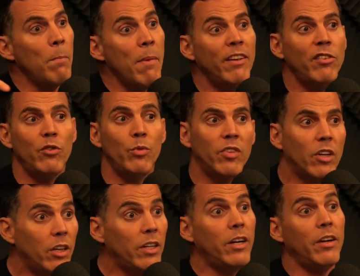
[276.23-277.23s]
message was
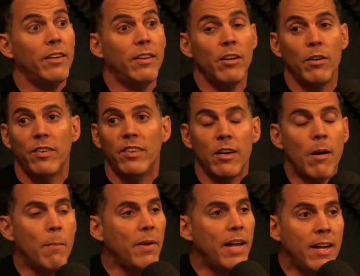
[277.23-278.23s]
clear that there is
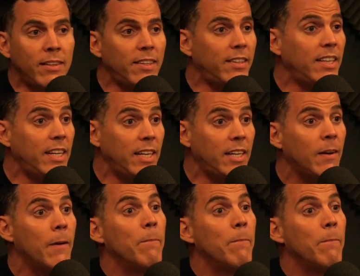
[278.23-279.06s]
some entity